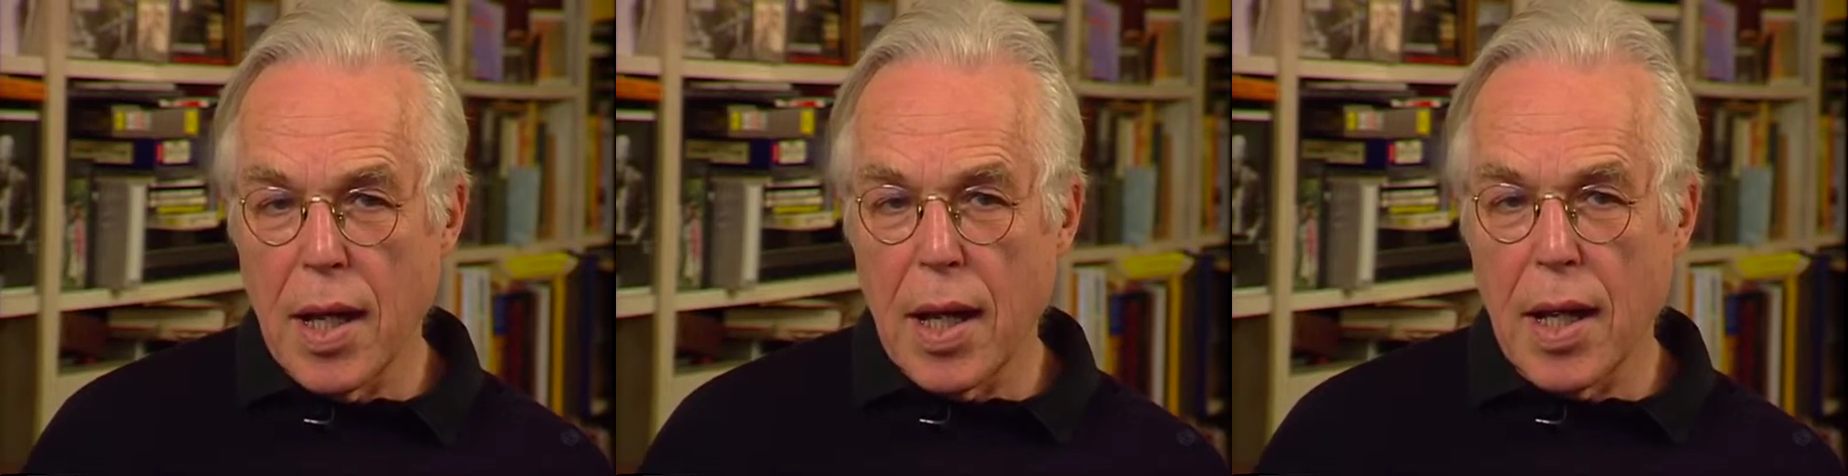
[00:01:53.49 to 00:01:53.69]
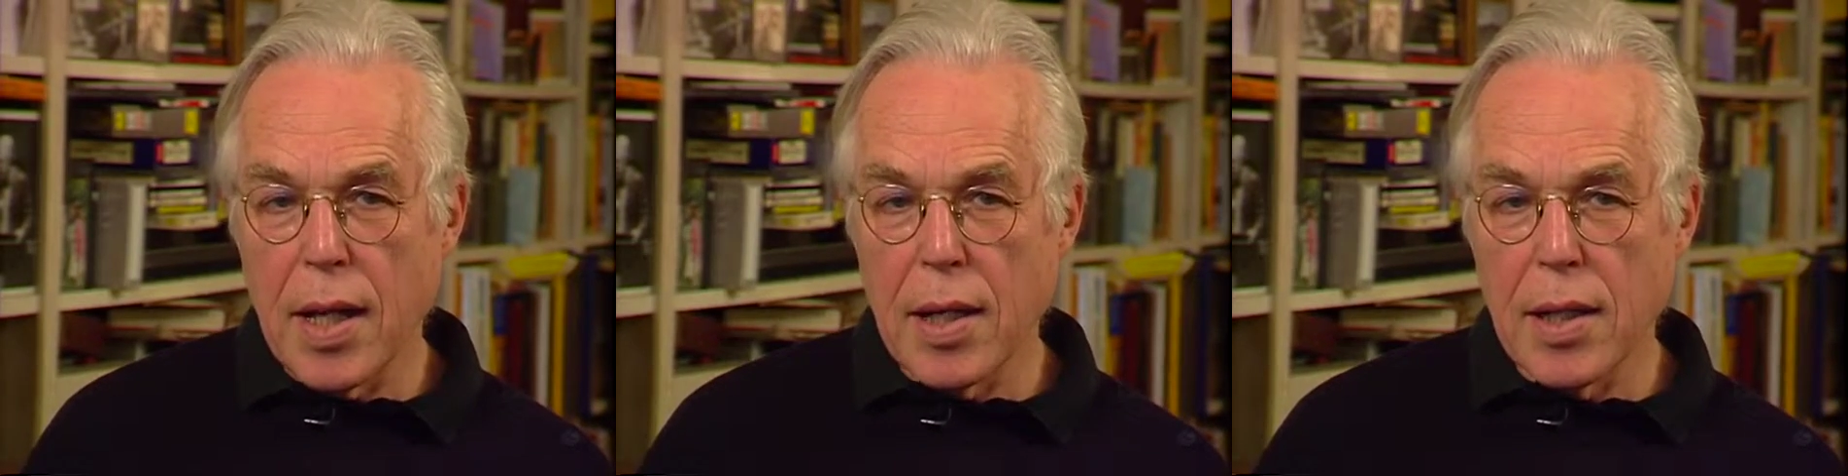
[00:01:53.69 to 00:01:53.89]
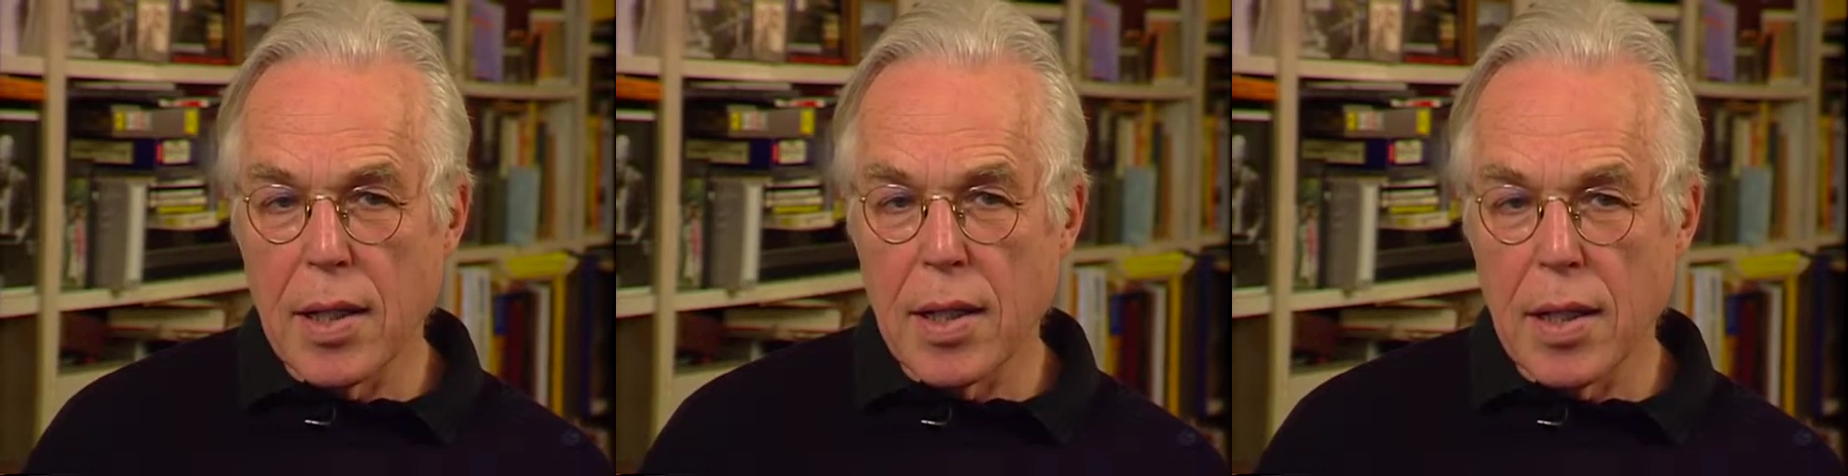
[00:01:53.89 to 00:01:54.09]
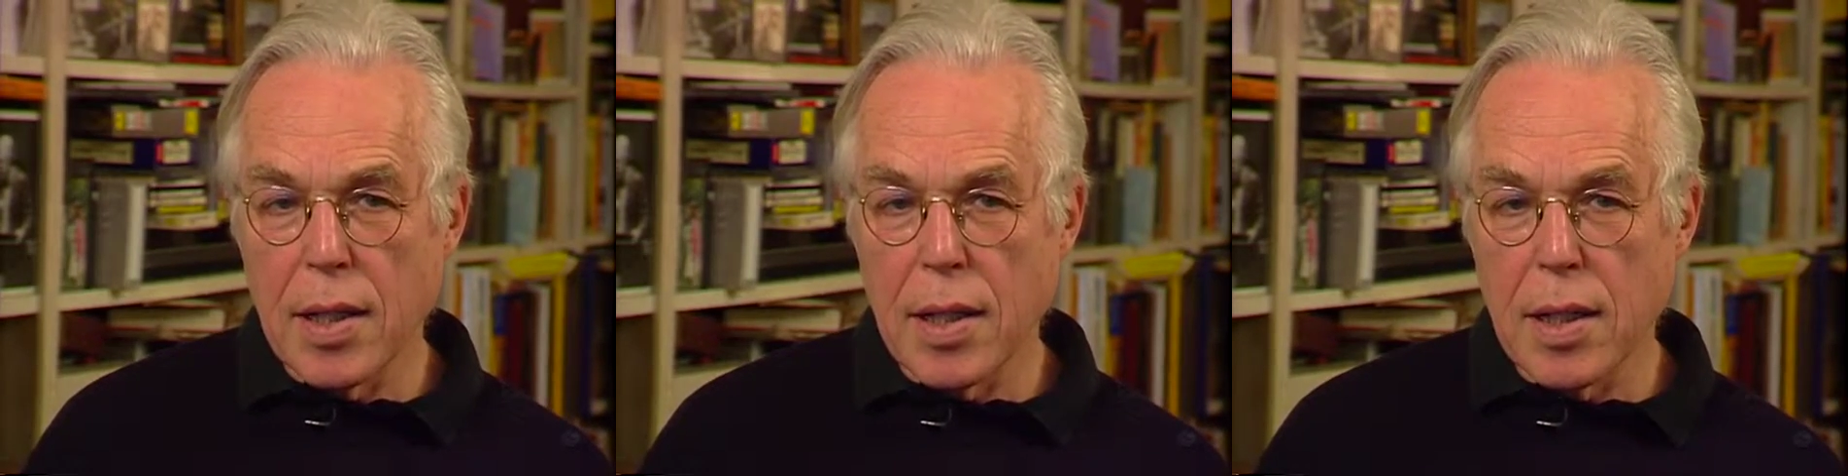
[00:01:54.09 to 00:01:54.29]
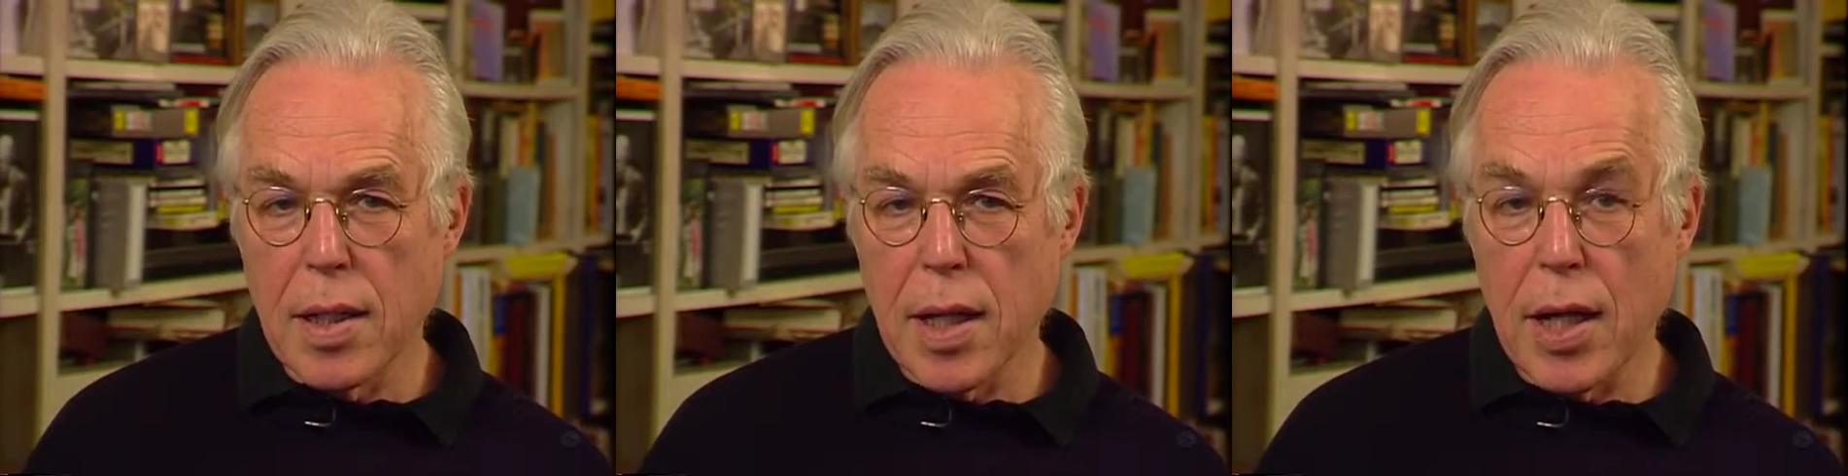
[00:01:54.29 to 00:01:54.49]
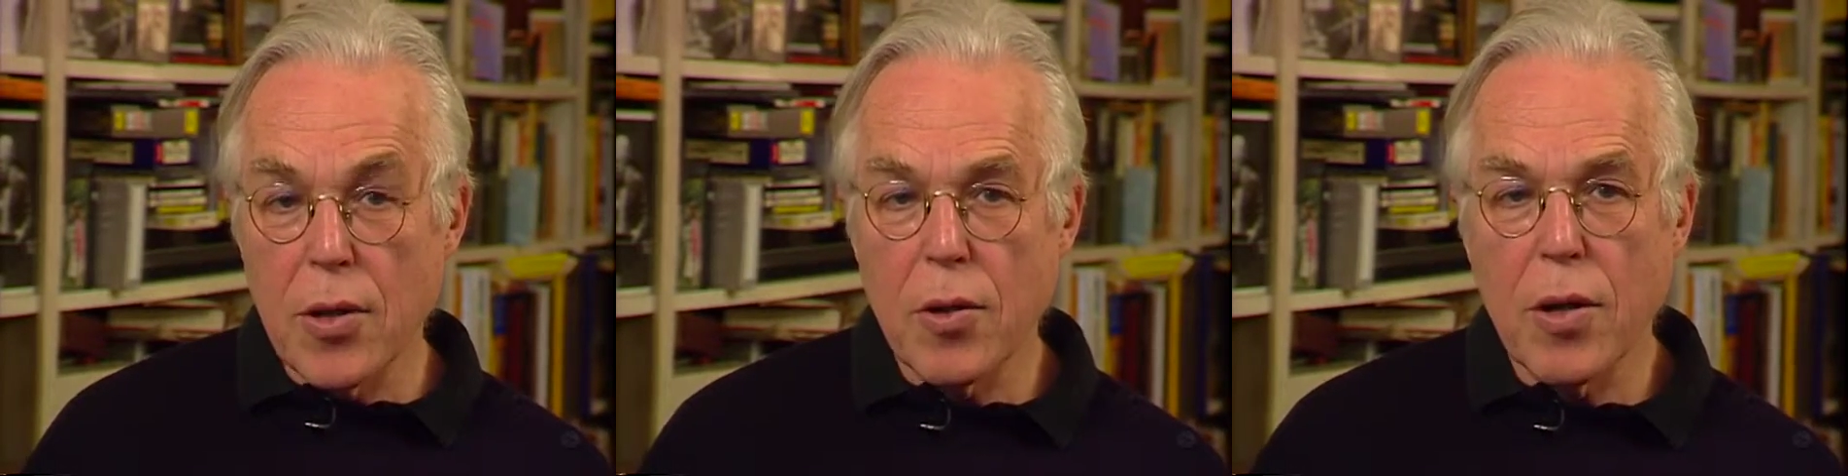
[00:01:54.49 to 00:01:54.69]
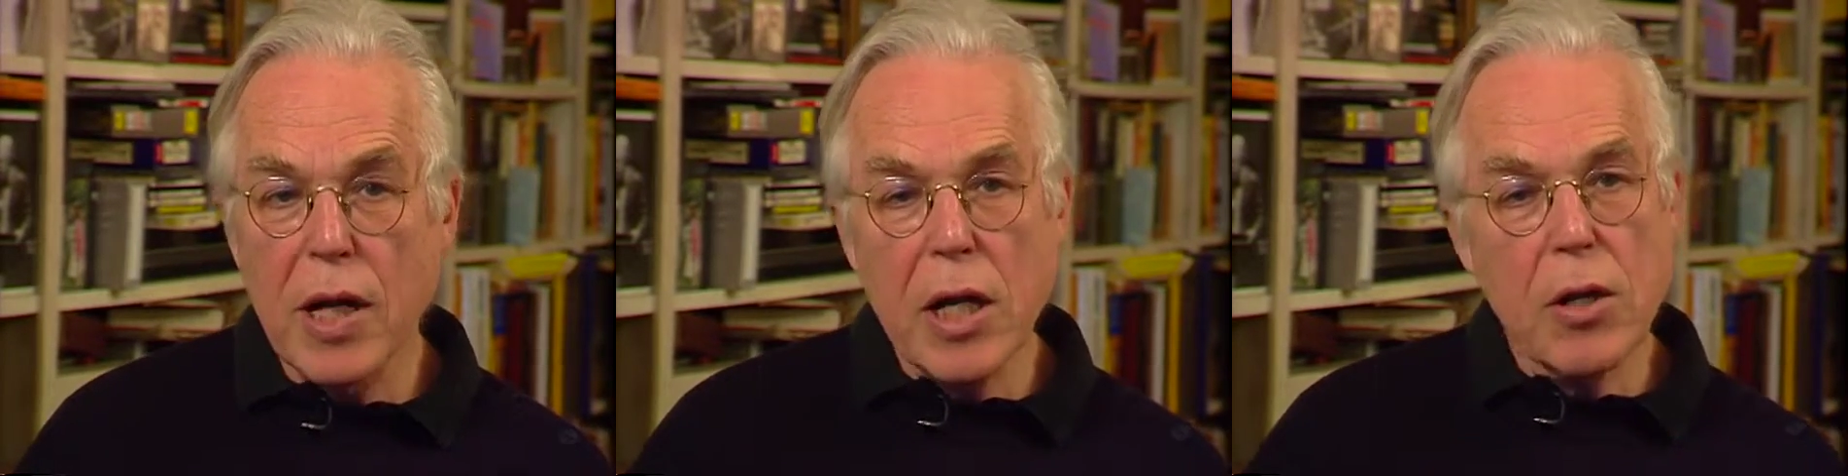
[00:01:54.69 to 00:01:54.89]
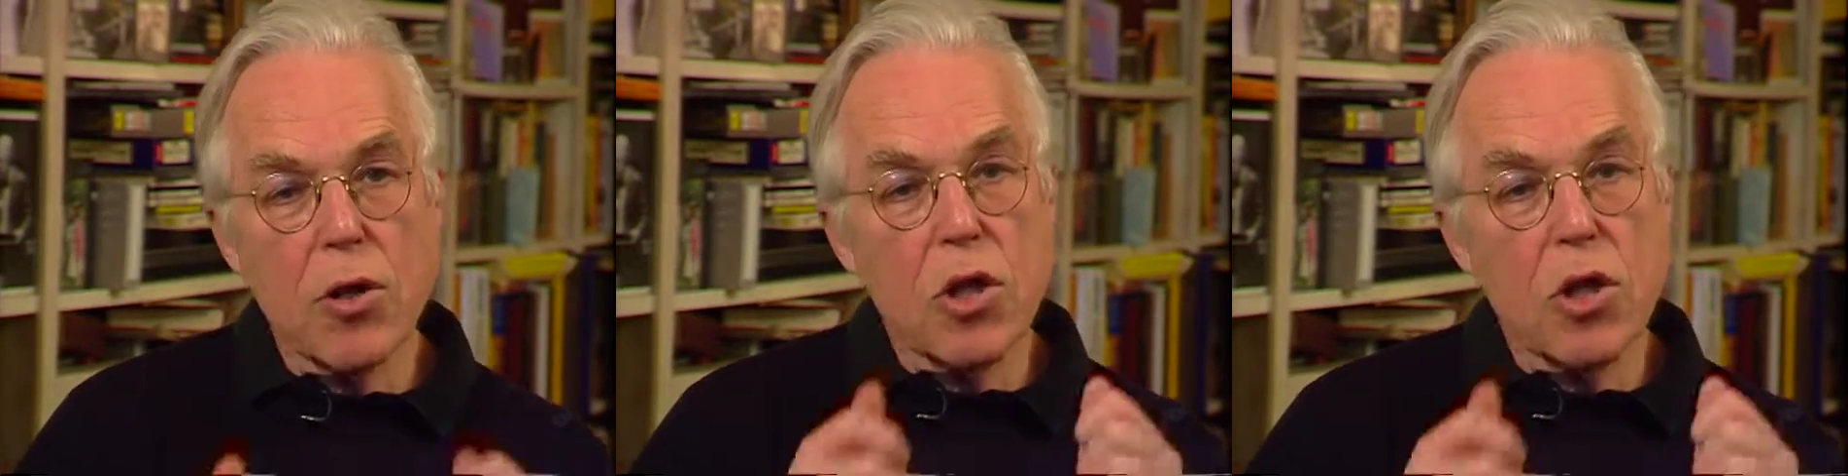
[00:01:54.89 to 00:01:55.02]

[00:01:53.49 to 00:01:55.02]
And I thought I could